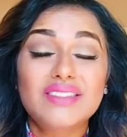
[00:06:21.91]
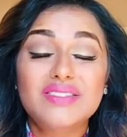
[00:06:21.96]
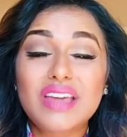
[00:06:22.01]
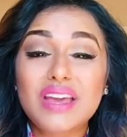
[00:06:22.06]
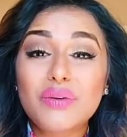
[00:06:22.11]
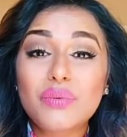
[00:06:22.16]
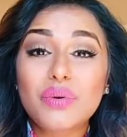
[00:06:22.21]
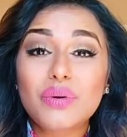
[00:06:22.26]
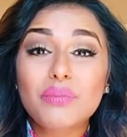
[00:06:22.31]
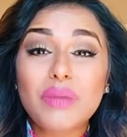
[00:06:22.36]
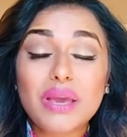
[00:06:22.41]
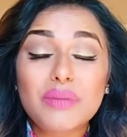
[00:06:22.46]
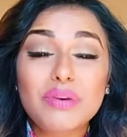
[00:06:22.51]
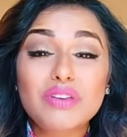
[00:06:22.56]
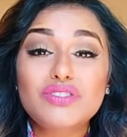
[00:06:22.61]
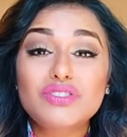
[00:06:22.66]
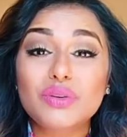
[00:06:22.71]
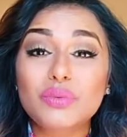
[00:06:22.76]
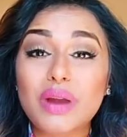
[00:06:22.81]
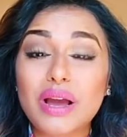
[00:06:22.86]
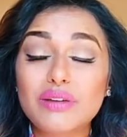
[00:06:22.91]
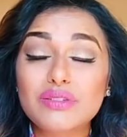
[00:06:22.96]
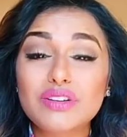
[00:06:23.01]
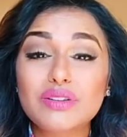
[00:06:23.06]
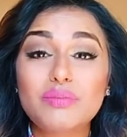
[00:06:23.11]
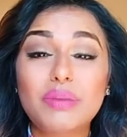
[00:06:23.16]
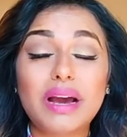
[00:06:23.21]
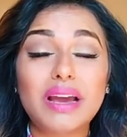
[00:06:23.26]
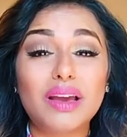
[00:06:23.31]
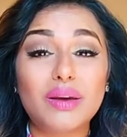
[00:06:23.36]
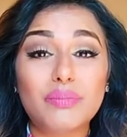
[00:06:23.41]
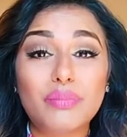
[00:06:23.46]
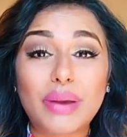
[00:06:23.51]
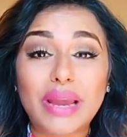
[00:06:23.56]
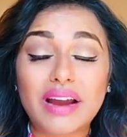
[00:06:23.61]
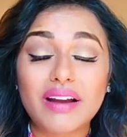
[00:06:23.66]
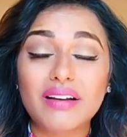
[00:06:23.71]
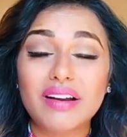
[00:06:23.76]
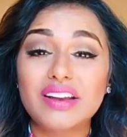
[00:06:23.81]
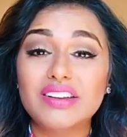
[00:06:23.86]
They were maybe surrounded by a
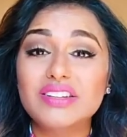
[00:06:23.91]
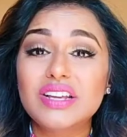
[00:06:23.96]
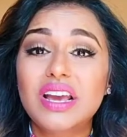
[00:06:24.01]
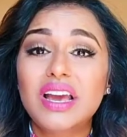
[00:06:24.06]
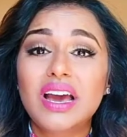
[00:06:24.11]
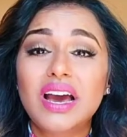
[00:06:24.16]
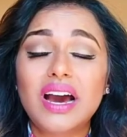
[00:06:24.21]
parent